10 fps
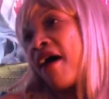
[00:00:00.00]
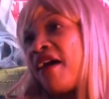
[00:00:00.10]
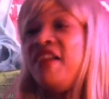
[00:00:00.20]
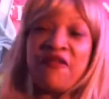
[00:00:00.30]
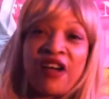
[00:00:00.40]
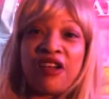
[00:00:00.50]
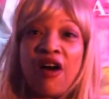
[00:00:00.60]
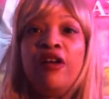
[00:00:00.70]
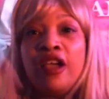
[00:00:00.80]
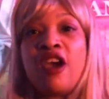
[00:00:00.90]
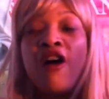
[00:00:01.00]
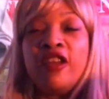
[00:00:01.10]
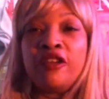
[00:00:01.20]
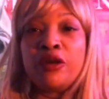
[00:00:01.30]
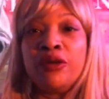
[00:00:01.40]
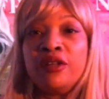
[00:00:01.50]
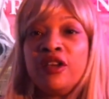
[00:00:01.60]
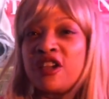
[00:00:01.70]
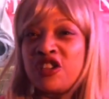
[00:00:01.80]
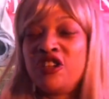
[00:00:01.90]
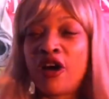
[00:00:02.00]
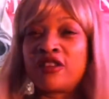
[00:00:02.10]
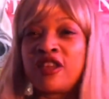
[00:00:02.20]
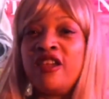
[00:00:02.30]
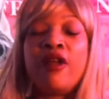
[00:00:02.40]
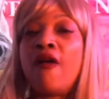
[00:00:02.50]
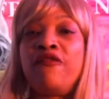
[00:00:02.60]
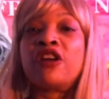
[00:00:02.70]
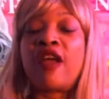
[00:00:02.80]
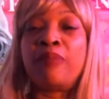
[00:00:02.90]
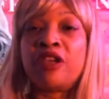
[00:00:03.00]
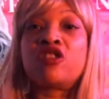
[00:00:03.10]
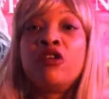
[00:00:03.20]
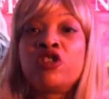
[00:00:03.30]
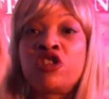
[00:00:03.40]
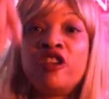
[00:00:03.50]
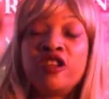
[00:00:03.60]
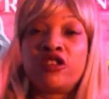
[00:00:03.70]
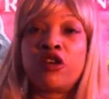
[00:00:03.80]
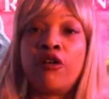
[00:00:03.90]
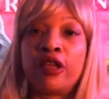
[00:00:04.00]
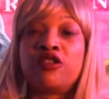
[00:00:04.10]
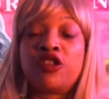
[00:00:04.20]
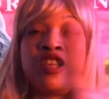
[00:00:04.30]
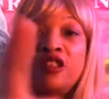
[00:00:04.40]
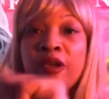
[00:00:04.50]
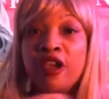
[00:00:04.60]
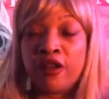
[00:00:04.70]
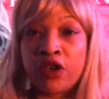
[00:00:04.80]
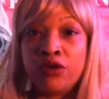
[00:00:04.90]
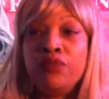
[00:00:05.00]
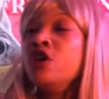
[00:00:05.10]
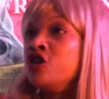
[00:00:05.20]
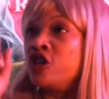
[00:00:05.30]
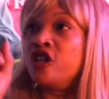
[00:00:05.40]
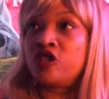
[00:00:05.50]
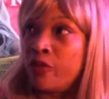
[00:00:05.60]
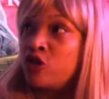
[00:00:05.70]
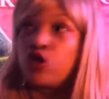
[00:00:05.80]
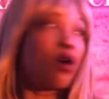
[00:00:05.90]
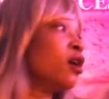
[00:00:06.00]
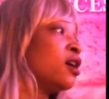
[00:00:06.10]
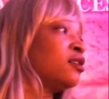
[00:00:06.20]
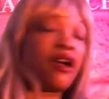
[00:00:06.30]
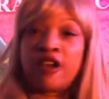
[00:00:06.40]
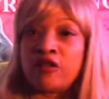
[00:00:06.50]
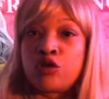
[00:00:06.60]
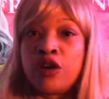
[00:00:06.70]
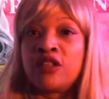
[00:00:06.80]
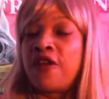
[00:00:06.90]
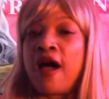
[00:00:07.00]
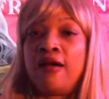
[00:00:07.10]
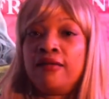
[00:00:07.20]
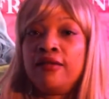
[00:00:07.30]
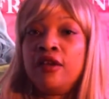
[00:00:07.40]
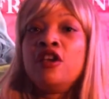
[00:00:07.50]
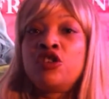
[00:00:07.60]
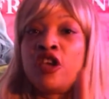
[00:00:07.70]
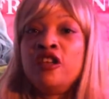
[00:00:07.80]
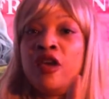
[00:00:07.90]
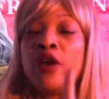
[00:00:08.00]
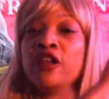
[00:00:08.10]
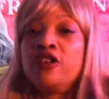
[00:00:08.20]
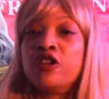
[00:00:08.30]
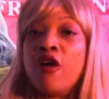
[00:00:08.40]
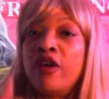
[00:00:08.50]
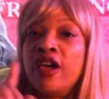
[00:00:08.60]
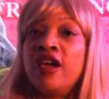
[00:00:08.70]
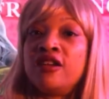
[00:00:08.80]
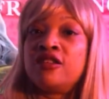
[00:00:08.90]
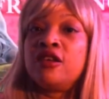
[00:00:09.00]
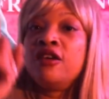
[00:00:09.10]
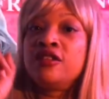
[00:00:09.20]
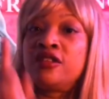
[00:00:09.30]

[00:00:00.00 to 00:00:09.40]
She need we need to know is seven STDs a colorist. Do she dislike light skinned women? And light skinned women over there sucking ice to her. And in, in reality, she hates them.